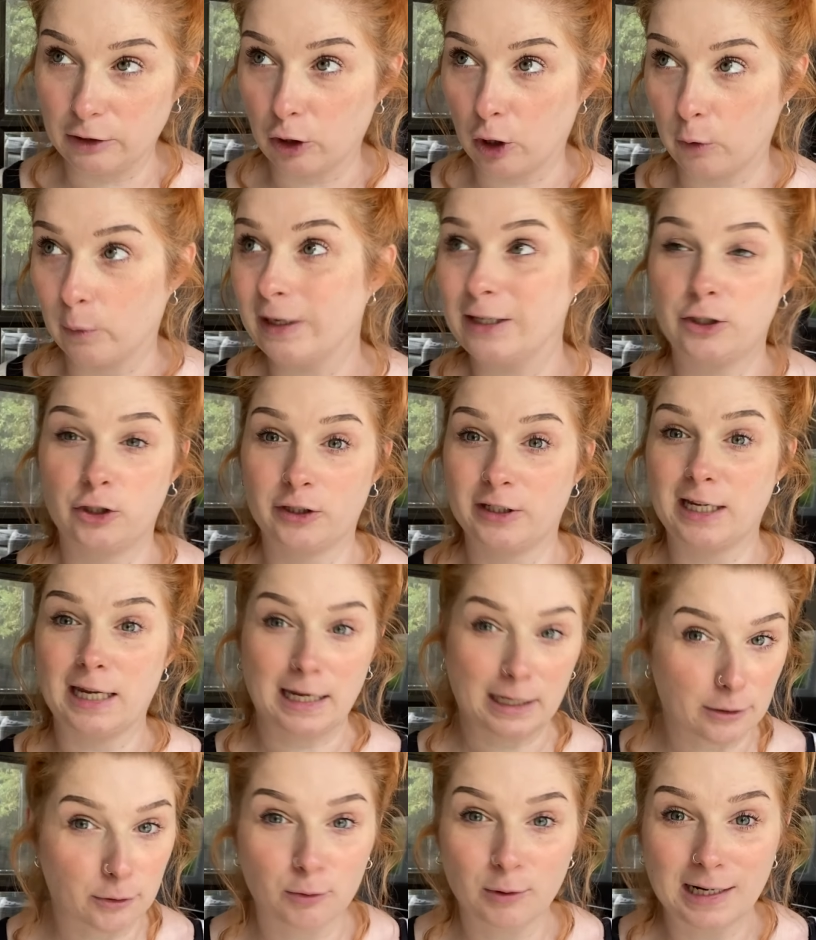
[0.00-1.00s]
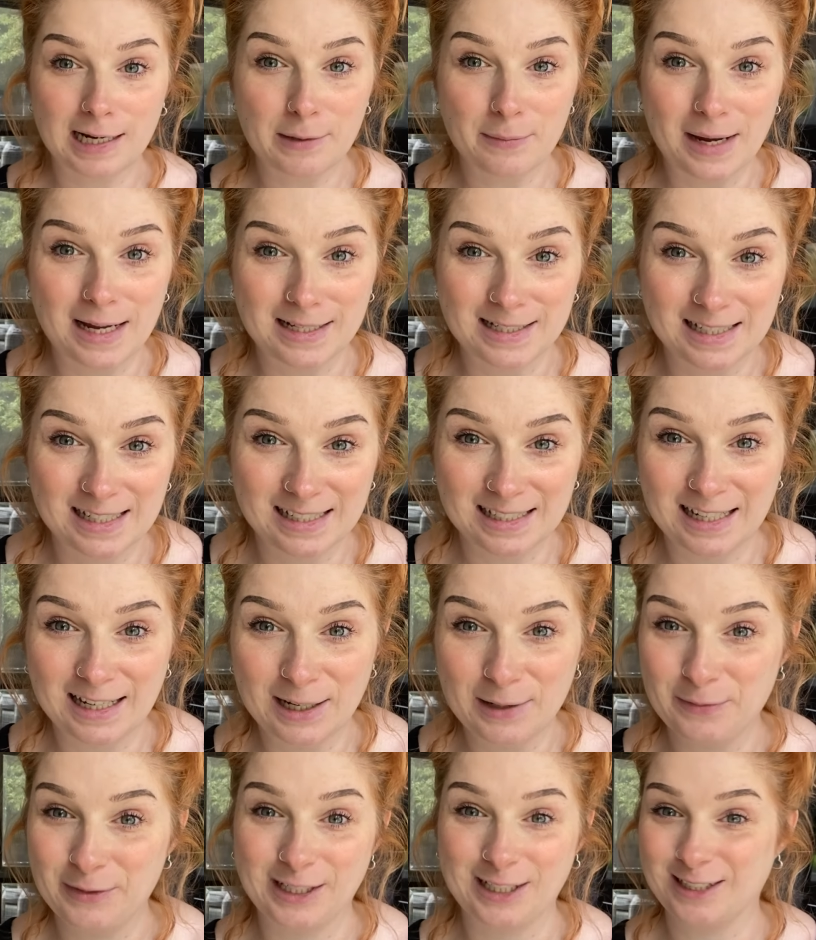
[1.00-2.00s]
No, it just is really messy in
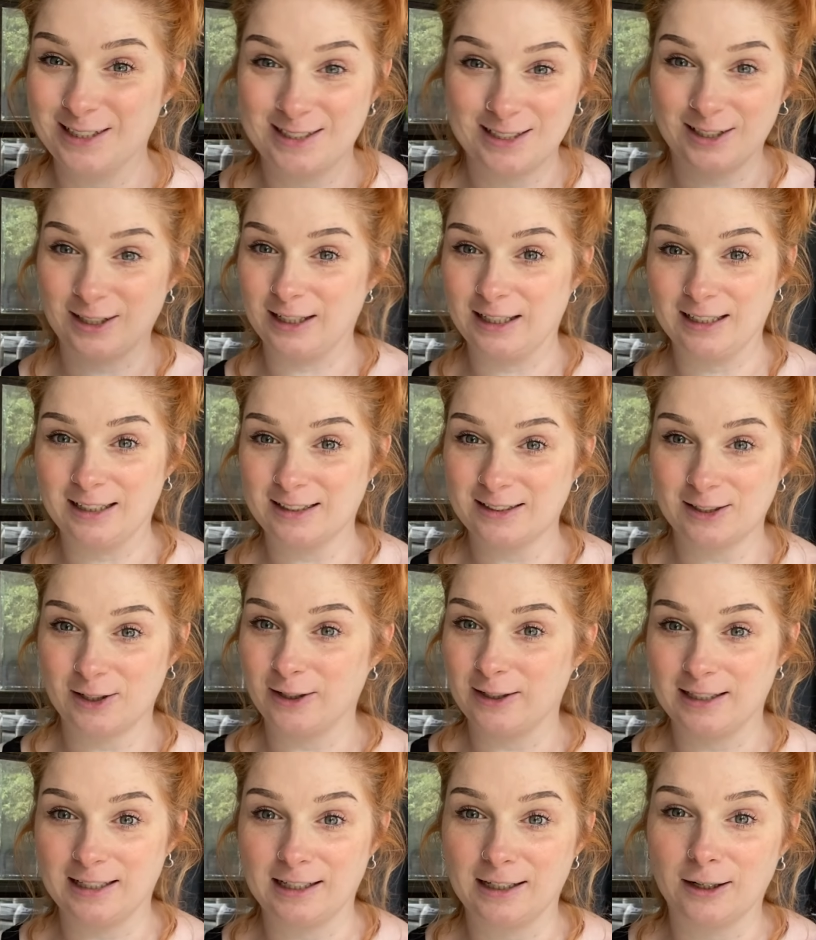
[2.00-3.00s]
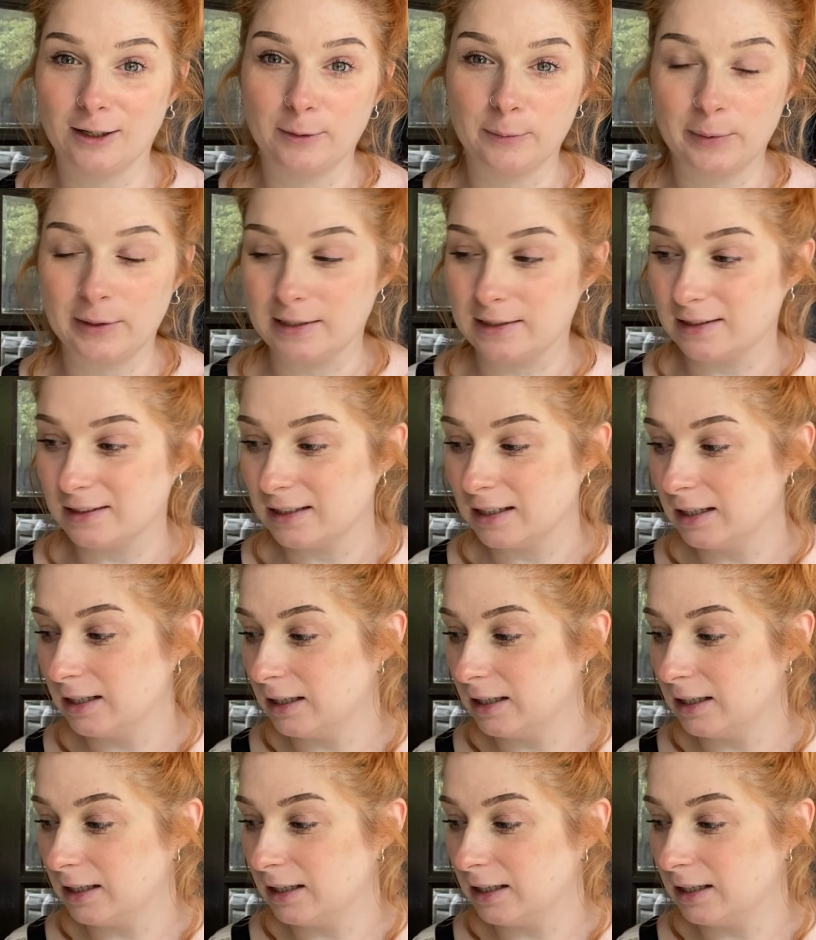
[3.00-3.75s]
here because like tidying up is